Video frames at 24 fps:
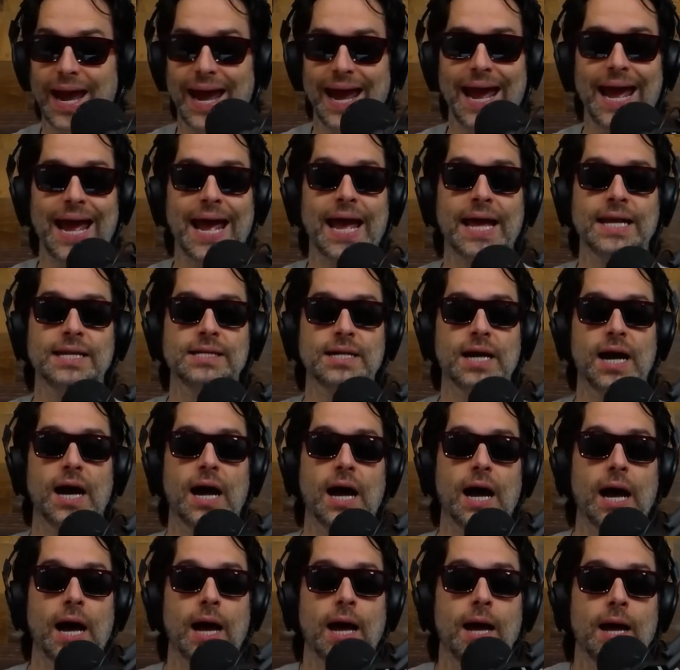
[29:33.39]
And
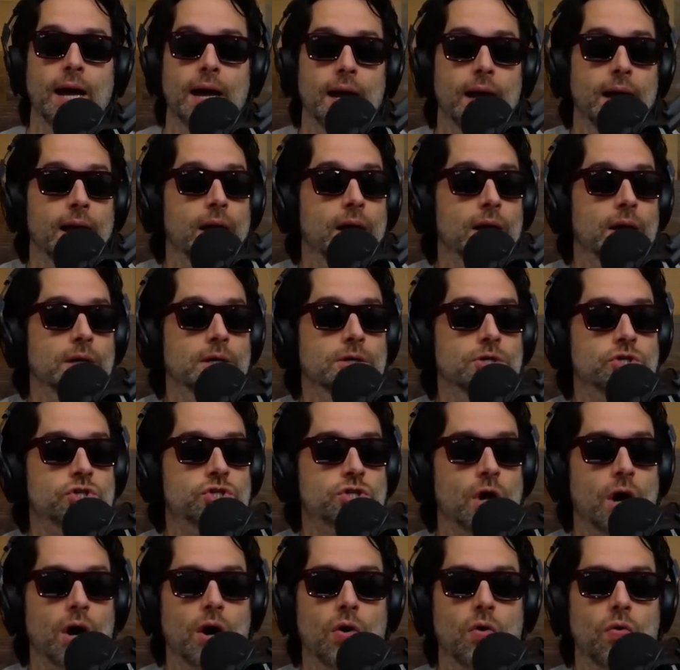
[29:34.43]
uh,
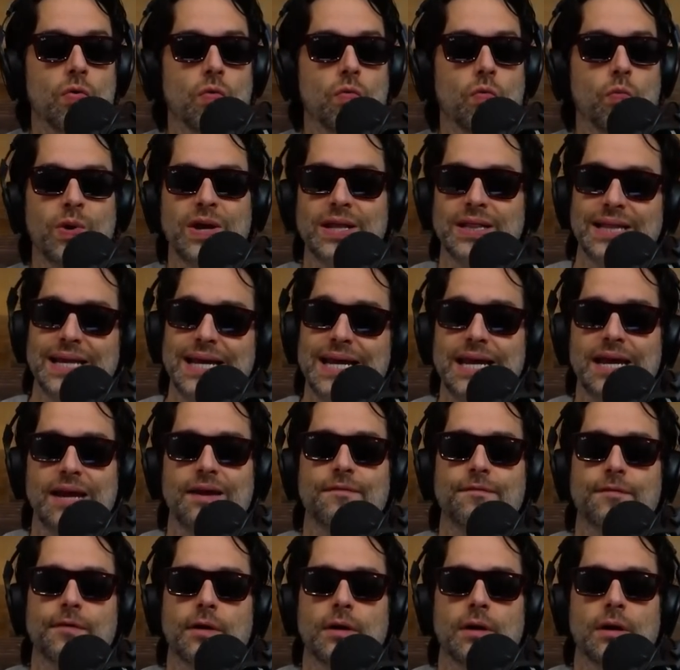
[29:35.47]
so we
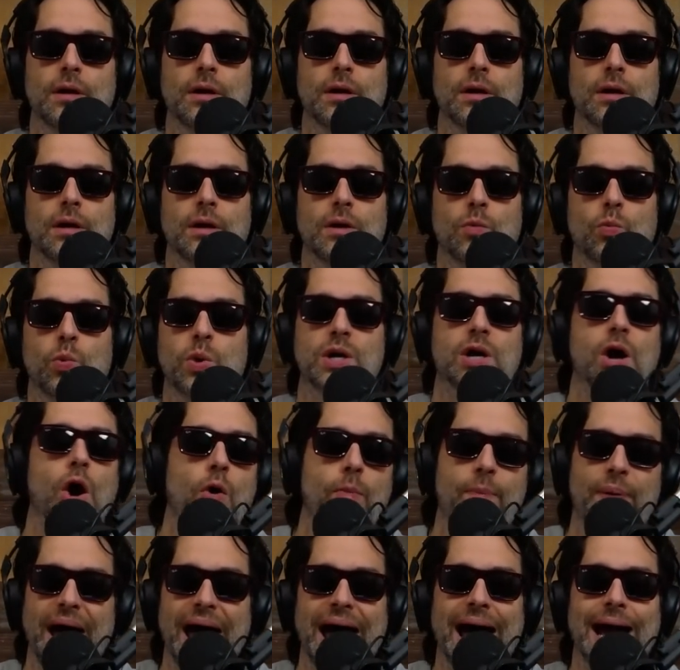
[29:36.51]
leave, we
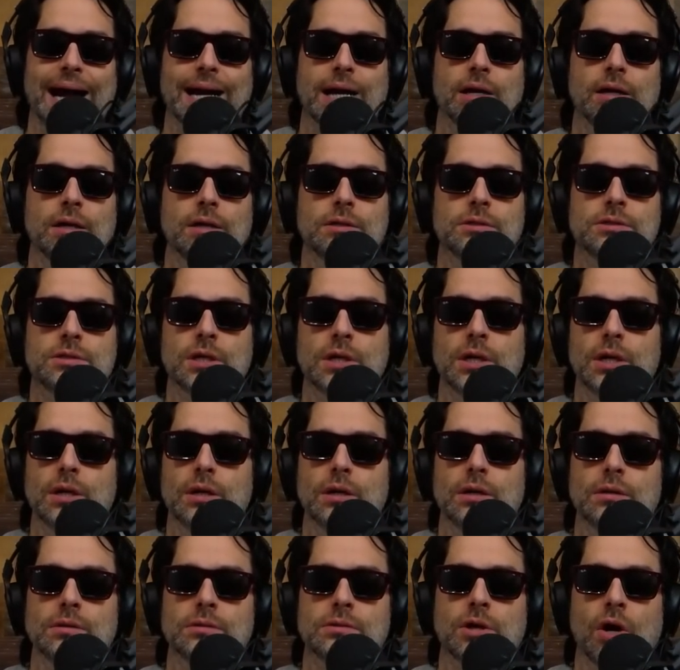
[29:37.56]
go back
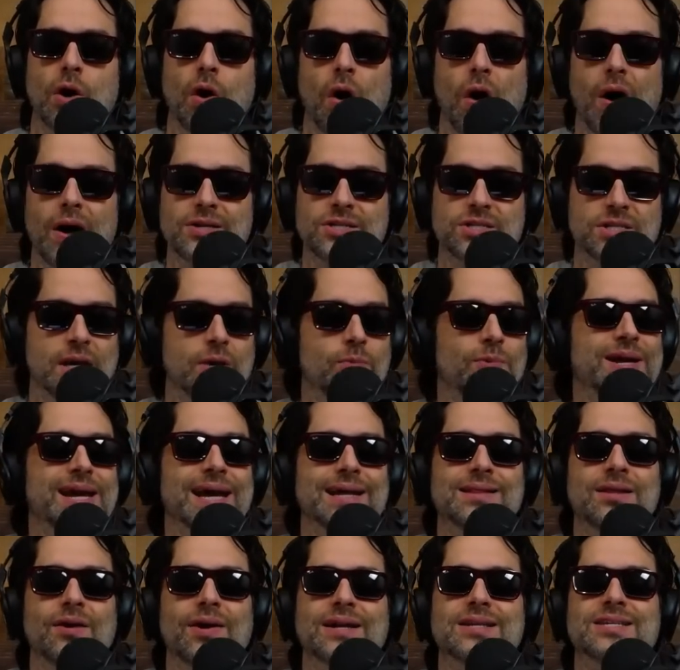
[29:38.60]
to to Austin. We
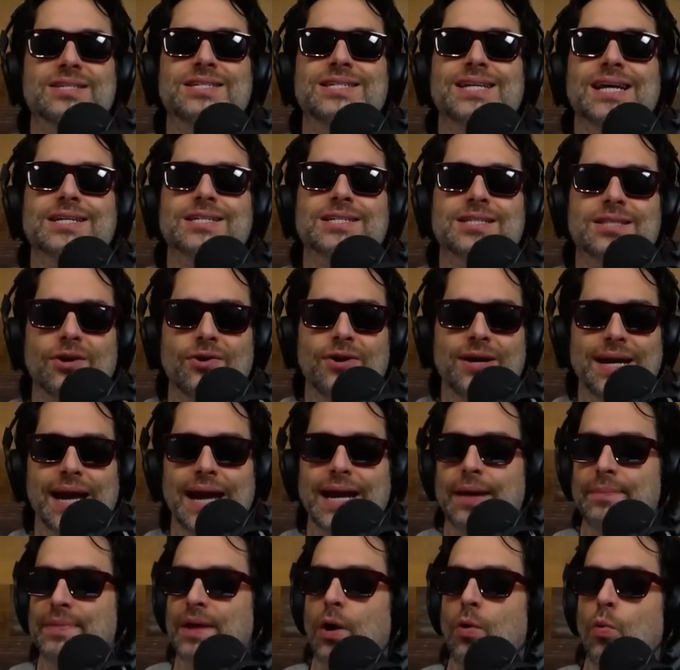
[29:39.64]
get there at 6:30
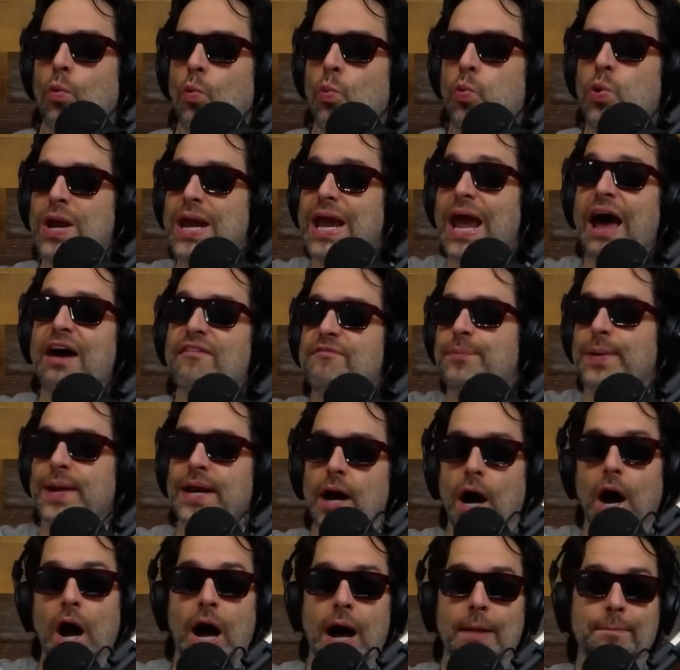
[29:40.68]
a.m. Now we have been
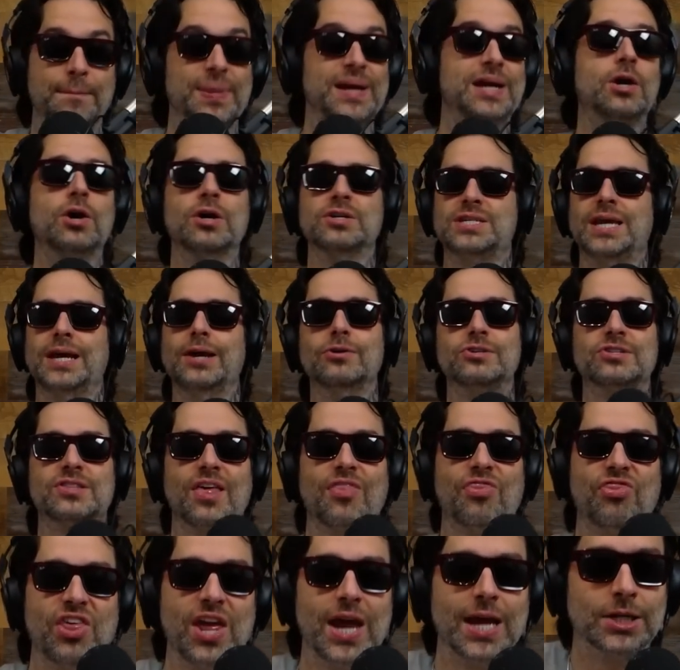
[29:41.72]
up because here's the
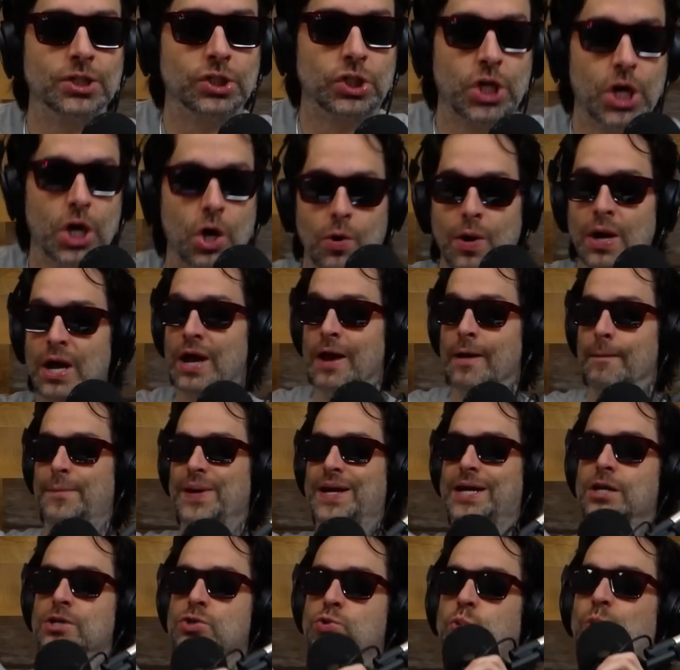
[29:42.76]
thing too.
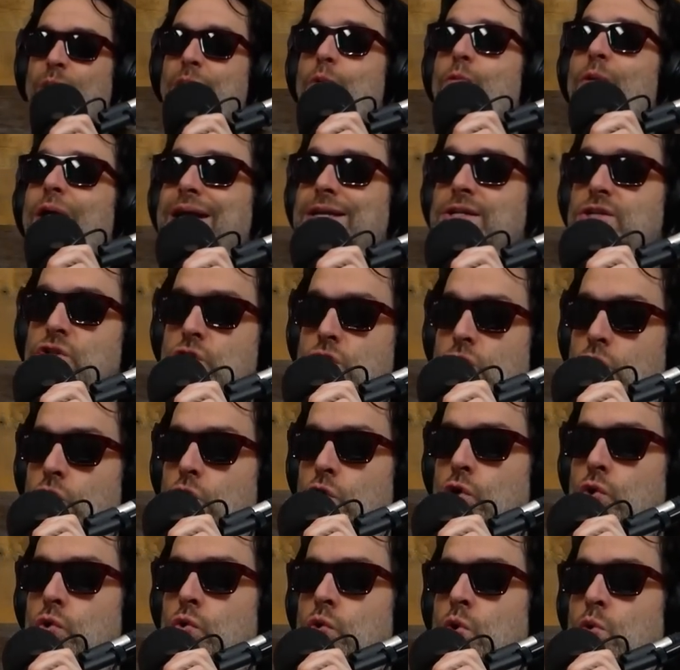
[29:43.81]
Because we went
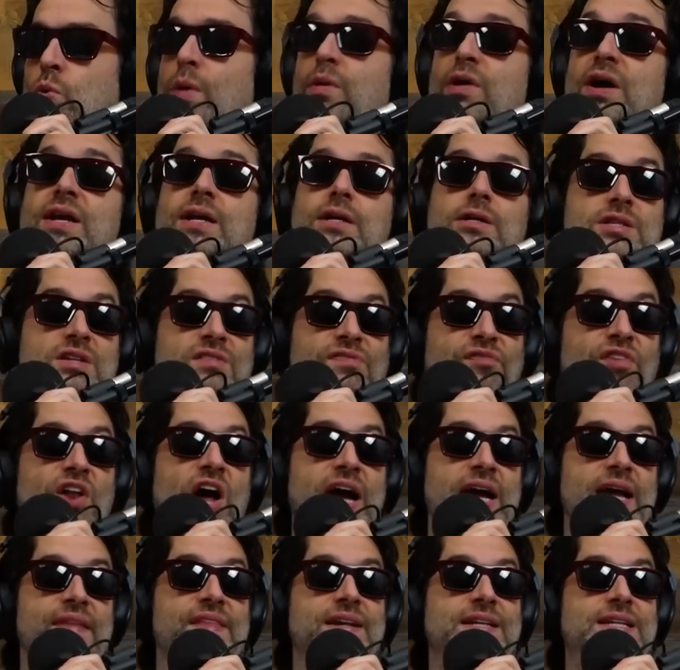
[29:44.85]
to we were gonna
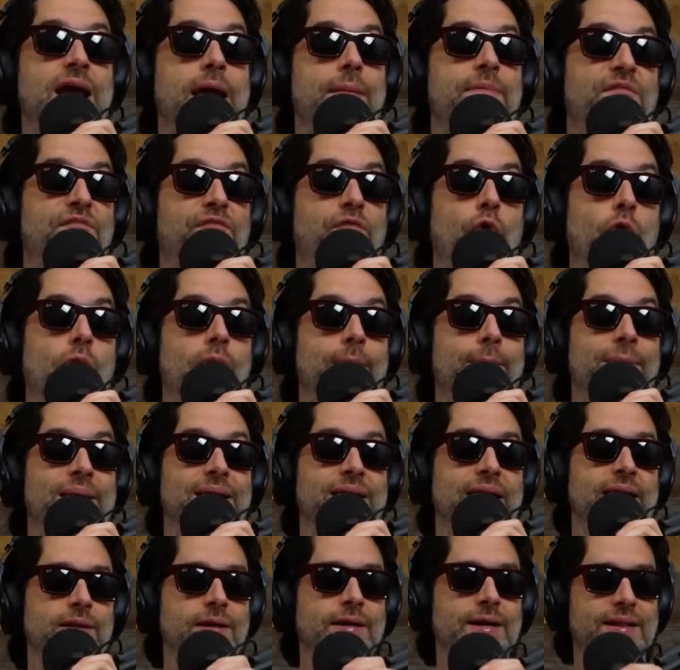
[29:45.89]
fly in the day before on
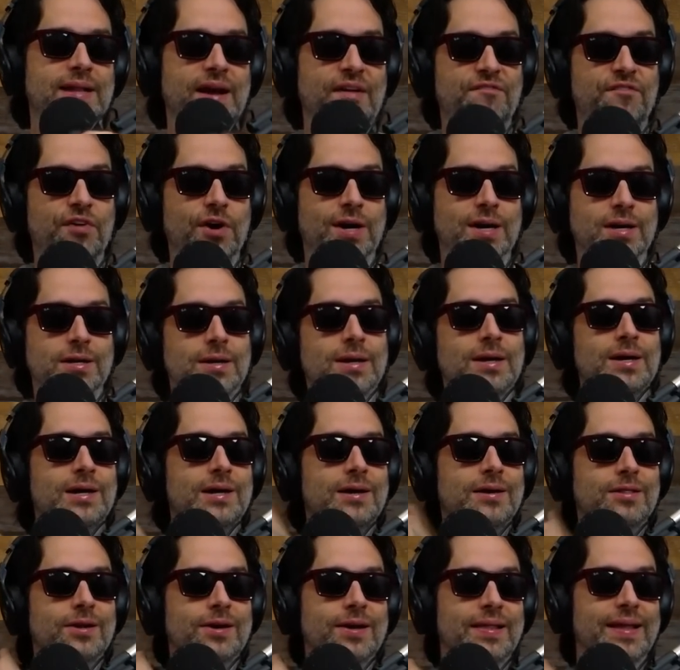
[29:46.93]
Midland. Look at that fucking
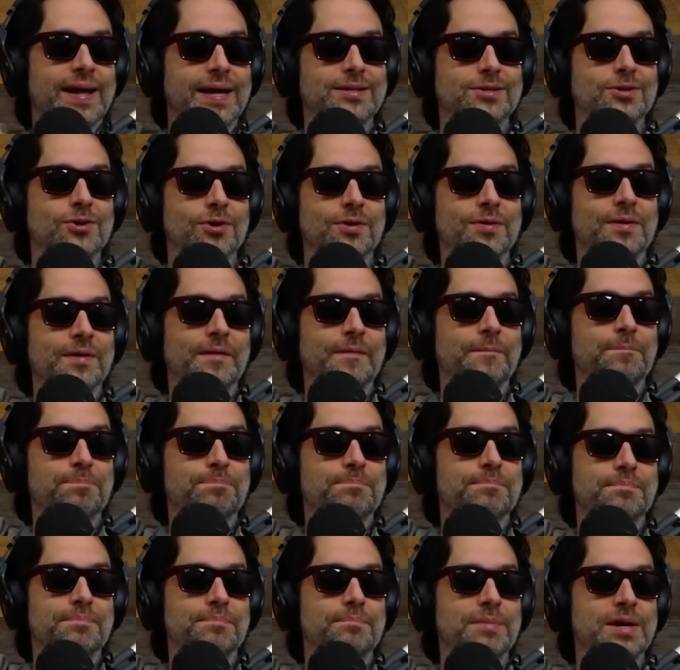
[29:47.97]
look at that dude.
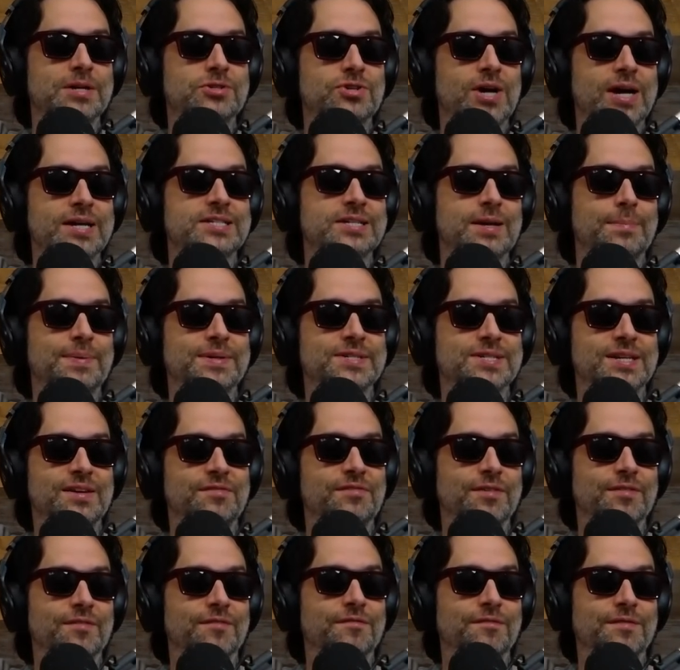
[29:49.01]
My tricep isn't
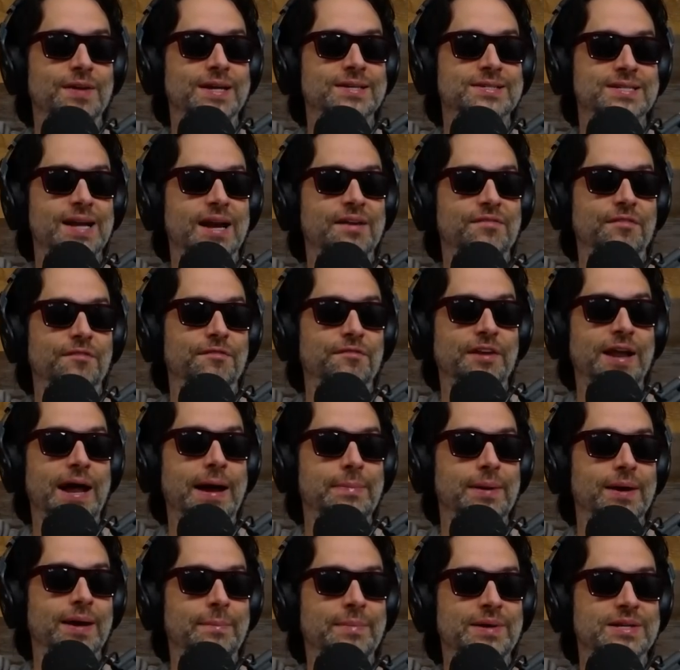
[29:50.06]
even it's not even
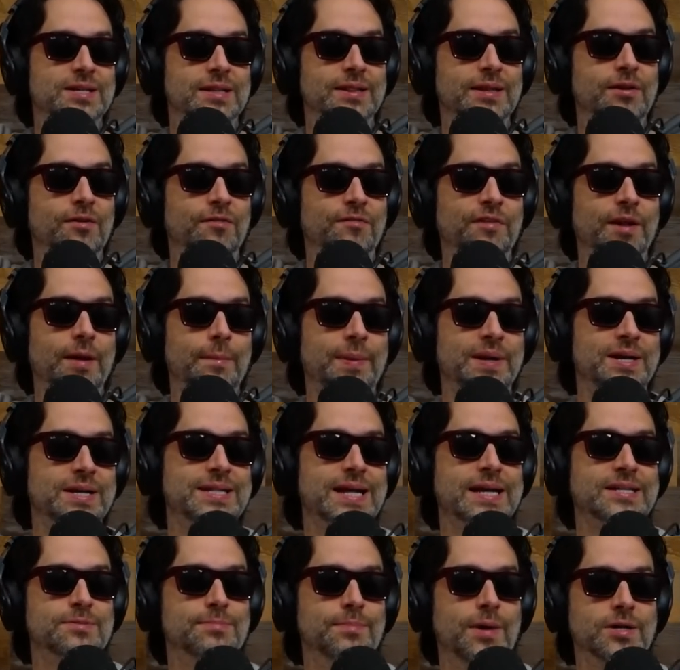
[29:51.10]
flappy. I mean it's a little flat, but
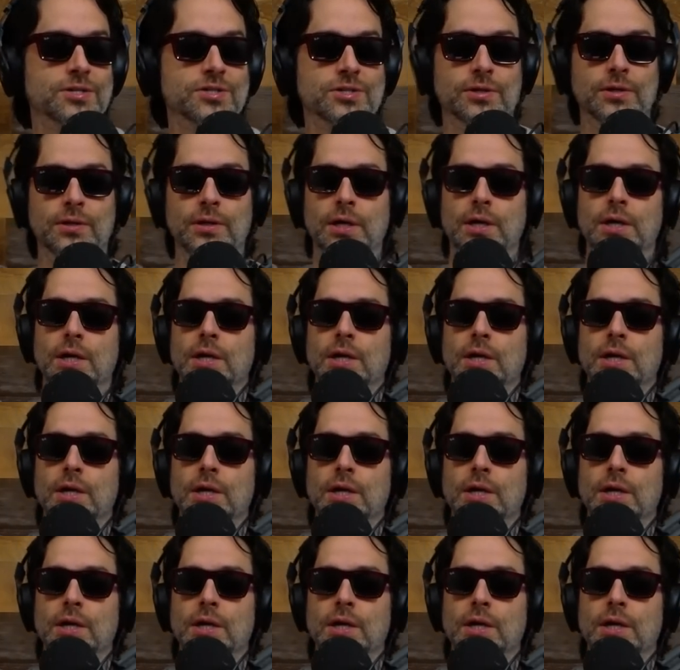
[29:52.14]
that's muscle.